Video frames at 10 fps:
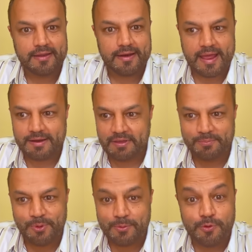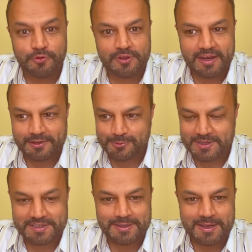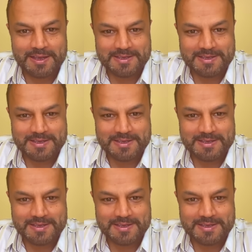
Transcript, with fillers: ran away, moved to the next question.